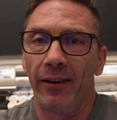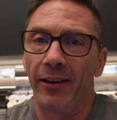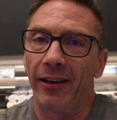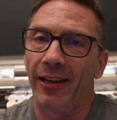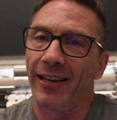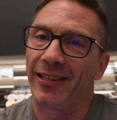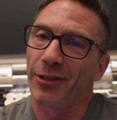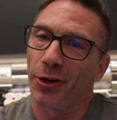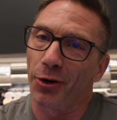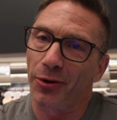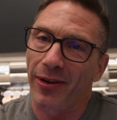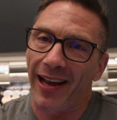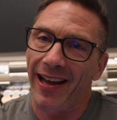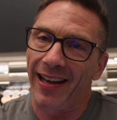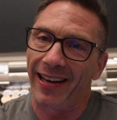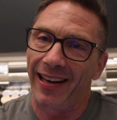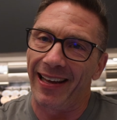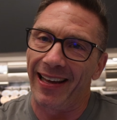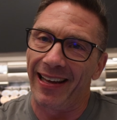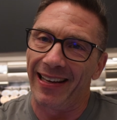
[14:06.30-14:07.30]
it's
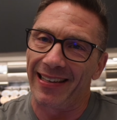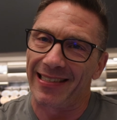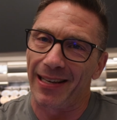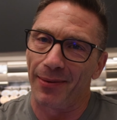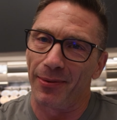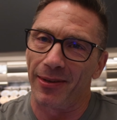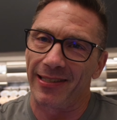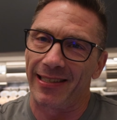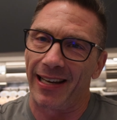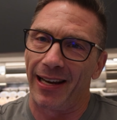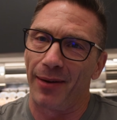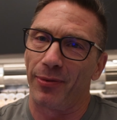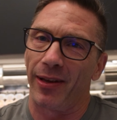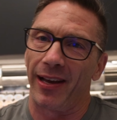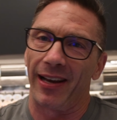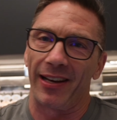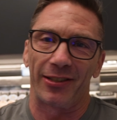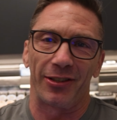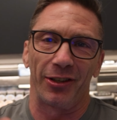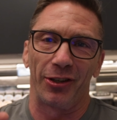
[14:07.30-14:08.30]
okay to eat some of the same
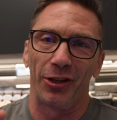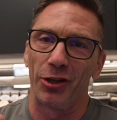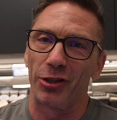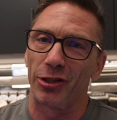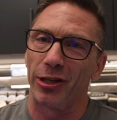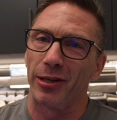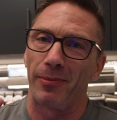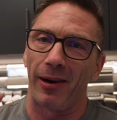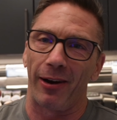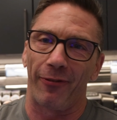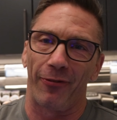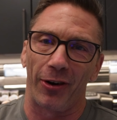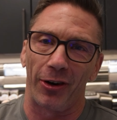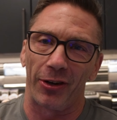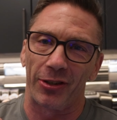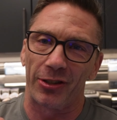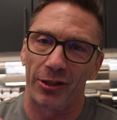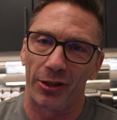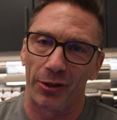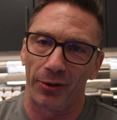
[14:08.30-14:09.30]
things. So usually my
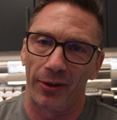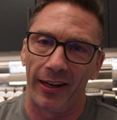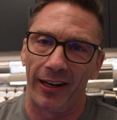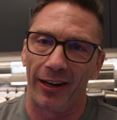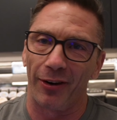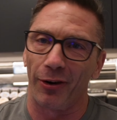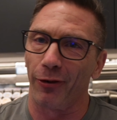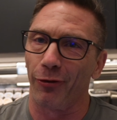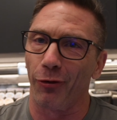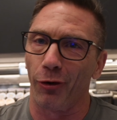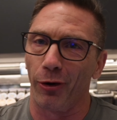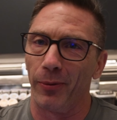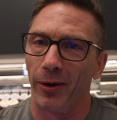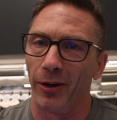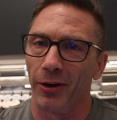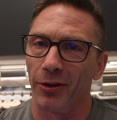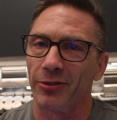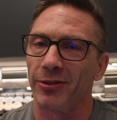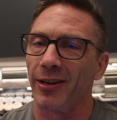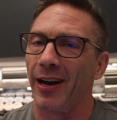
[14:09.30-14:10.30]
first 3 or 4
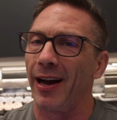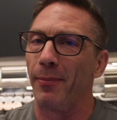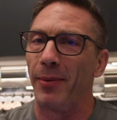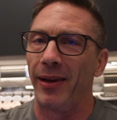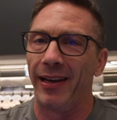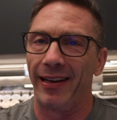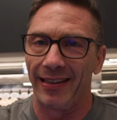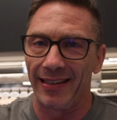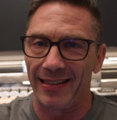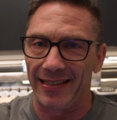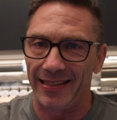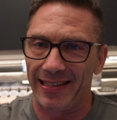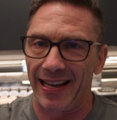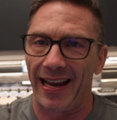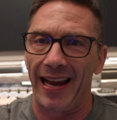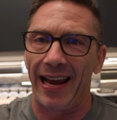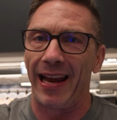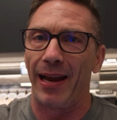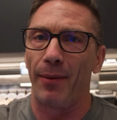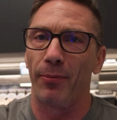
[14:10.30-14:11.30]
meals, I'm eating the
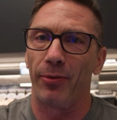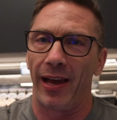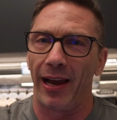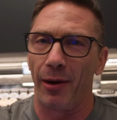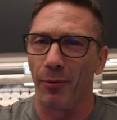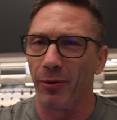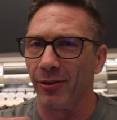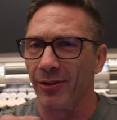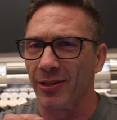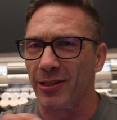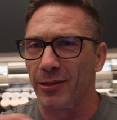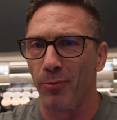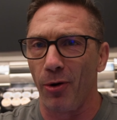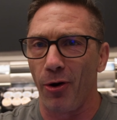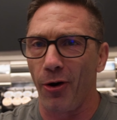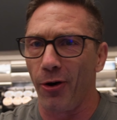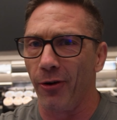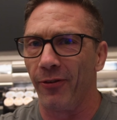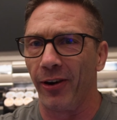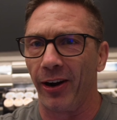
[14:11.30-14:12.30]
same thing with a
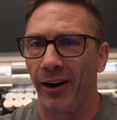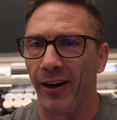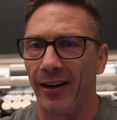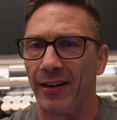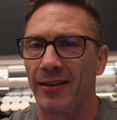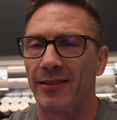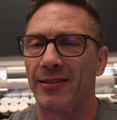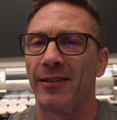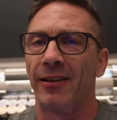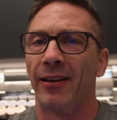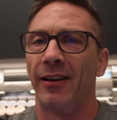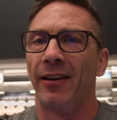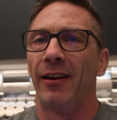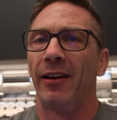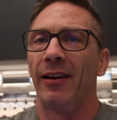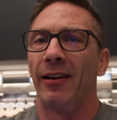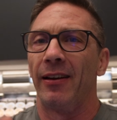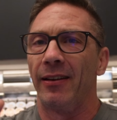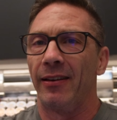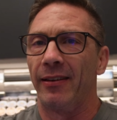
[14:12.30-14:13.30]
small variance
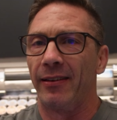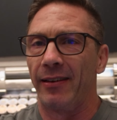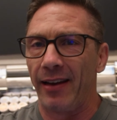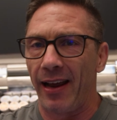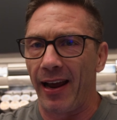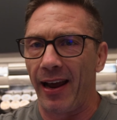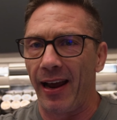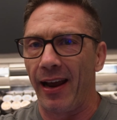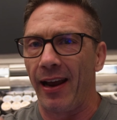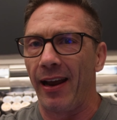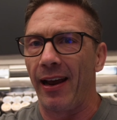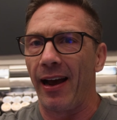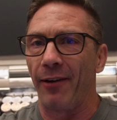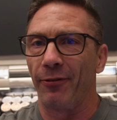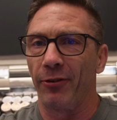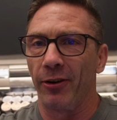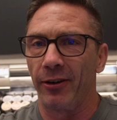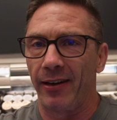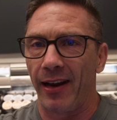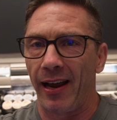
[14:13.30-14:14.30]
day
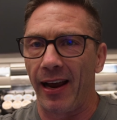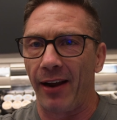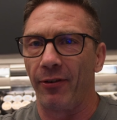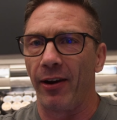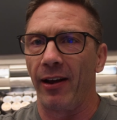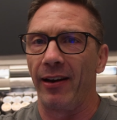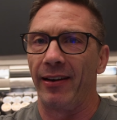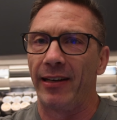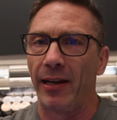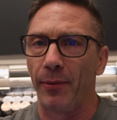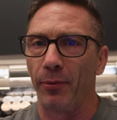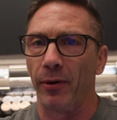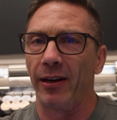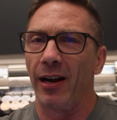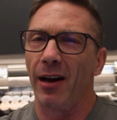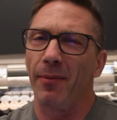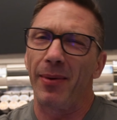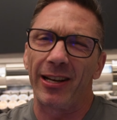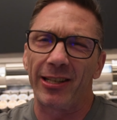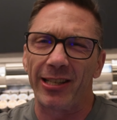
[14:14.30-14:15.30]
after day after day, typically.
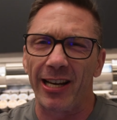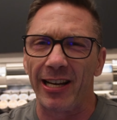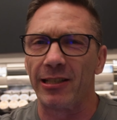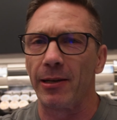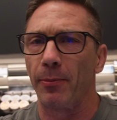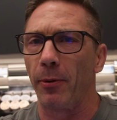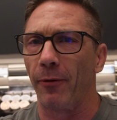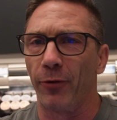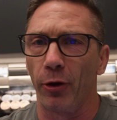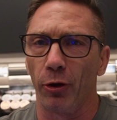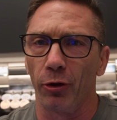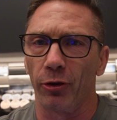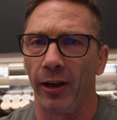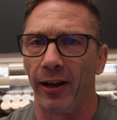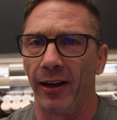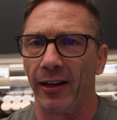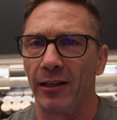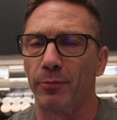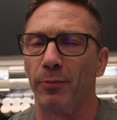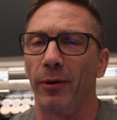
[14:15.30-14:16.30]
Now I may change up a few
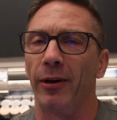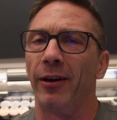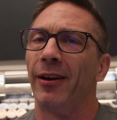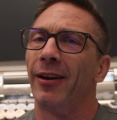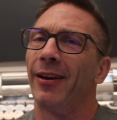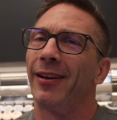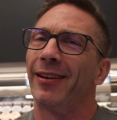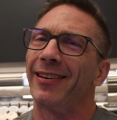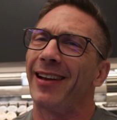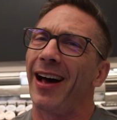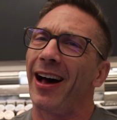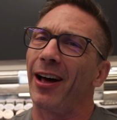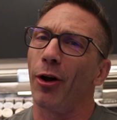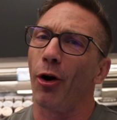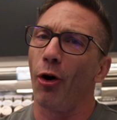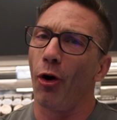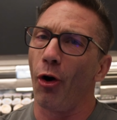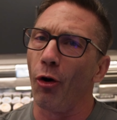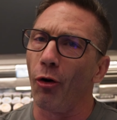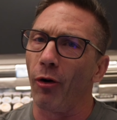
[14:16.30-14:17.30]
things, but not a
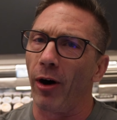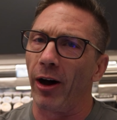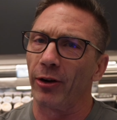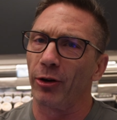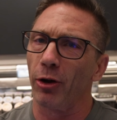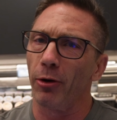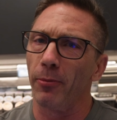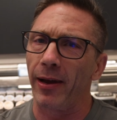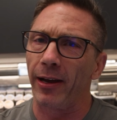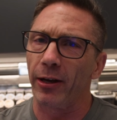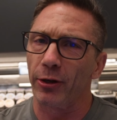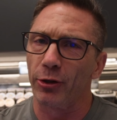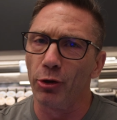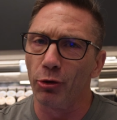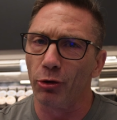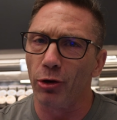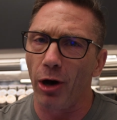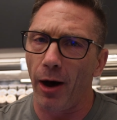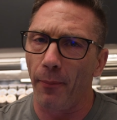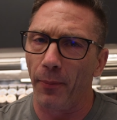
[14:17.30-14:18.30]
whole lot. Don't make it
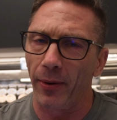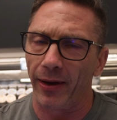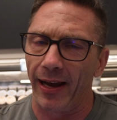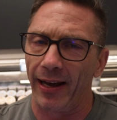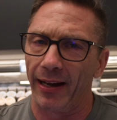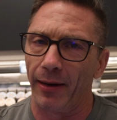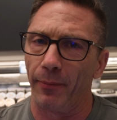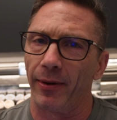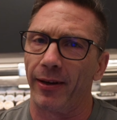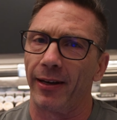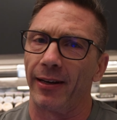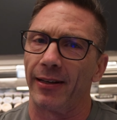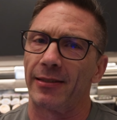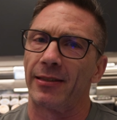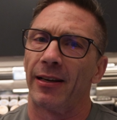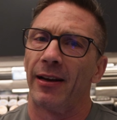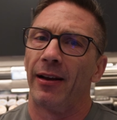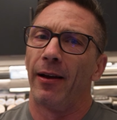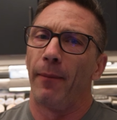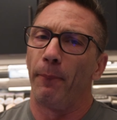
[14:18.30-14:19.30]
too complicated
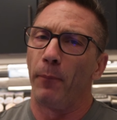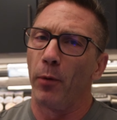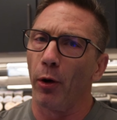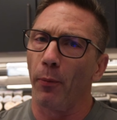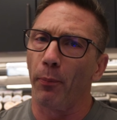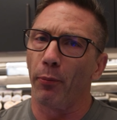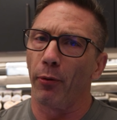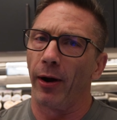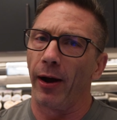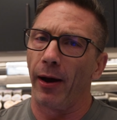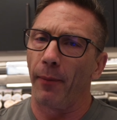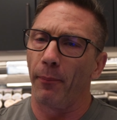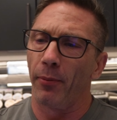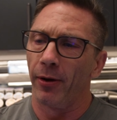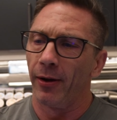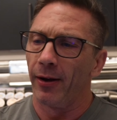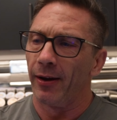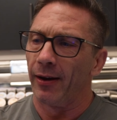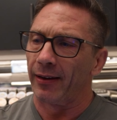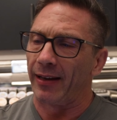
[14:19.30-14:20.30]
because meal
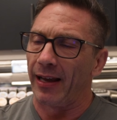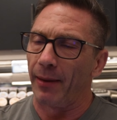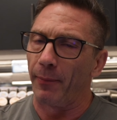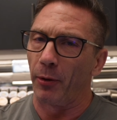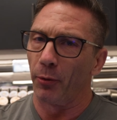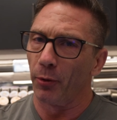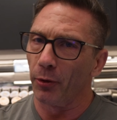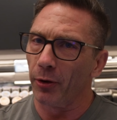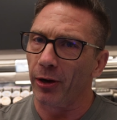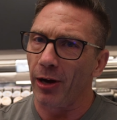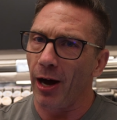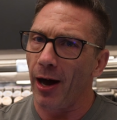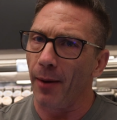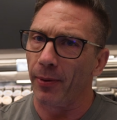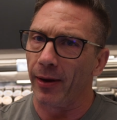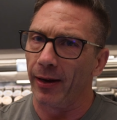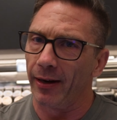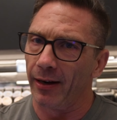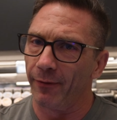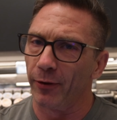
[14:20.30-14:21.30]
prep can be really
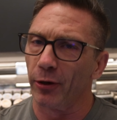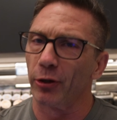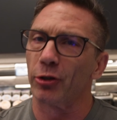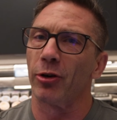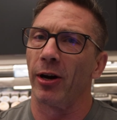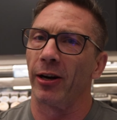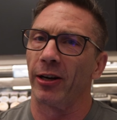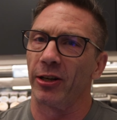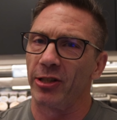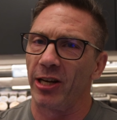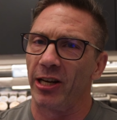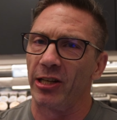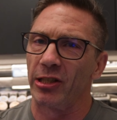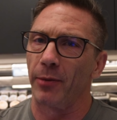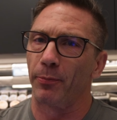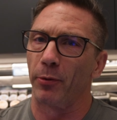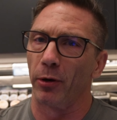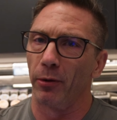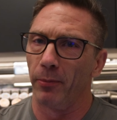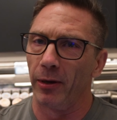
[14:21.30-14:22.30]
complicated if you're trying to change
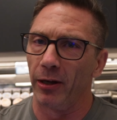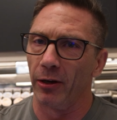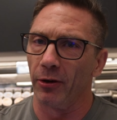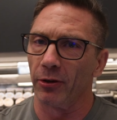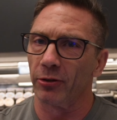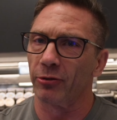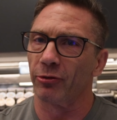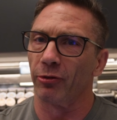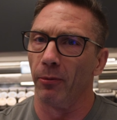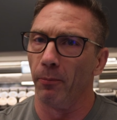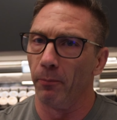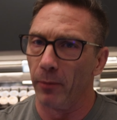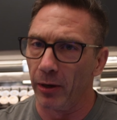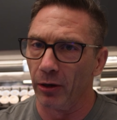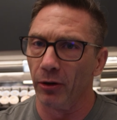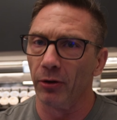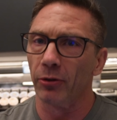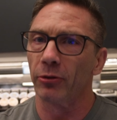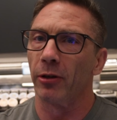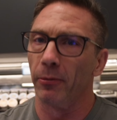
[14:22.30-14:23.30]
up your meals from
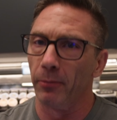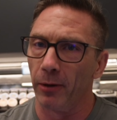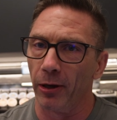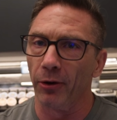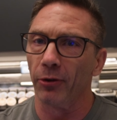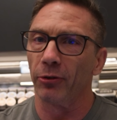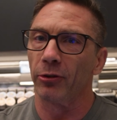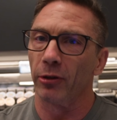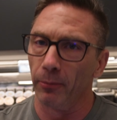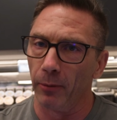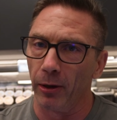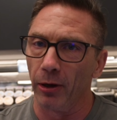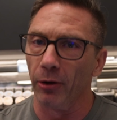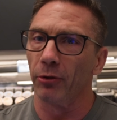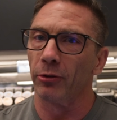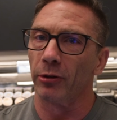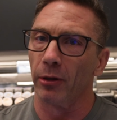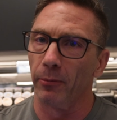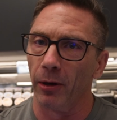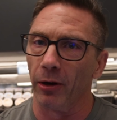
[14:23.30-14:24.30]
meal to meal to meal
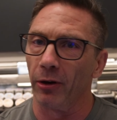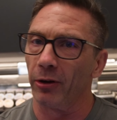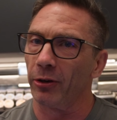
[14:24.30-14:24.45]
to meal.